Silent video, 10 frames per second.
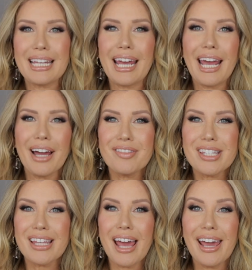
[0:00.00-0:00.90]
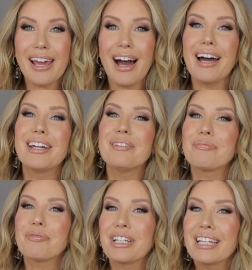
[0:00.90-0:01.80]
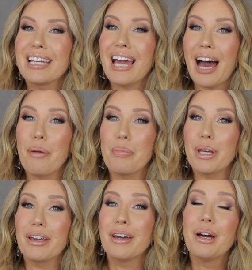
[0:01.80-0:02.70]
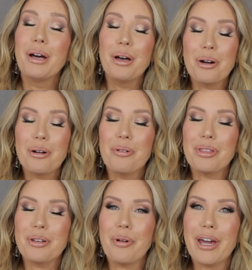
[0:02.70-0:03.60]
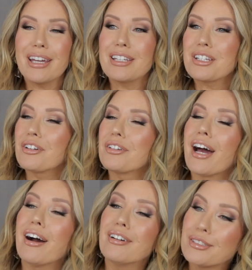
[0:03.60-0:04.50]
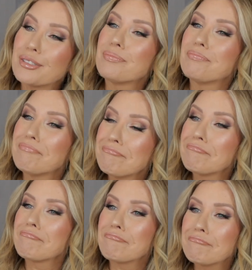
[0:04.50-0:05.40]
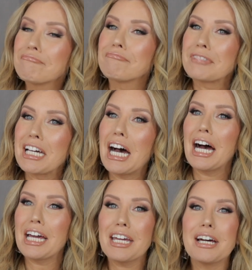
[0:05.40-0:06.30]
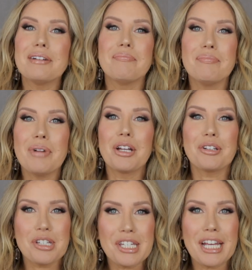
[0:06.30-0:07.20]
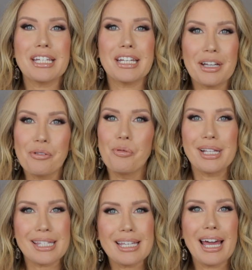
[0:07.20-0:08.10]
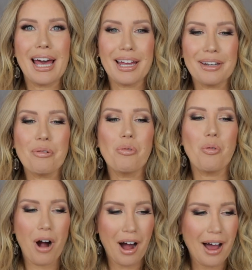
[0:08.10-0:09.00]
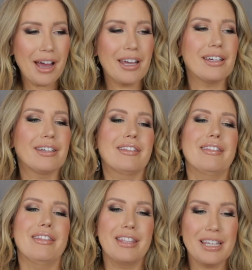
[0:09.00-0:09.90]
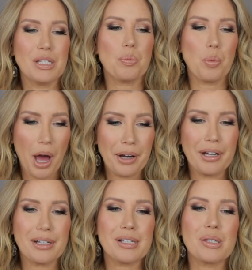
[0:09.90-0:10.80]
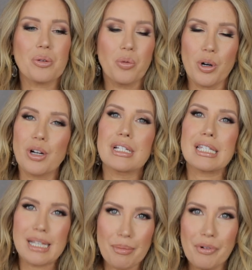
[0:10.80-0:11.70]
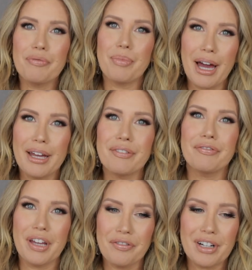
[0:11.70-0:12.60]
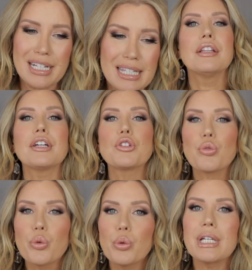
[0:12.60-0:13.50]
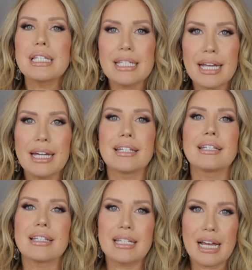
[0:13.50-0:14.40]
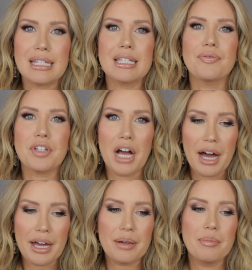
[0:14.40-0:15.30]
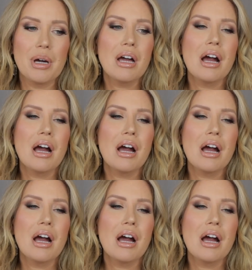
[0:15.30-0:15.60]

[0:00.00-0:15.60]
and I have to say I am really happy with the way it turned out. I am understanding once again why these products were some of my favorites. They truly stand the test of time.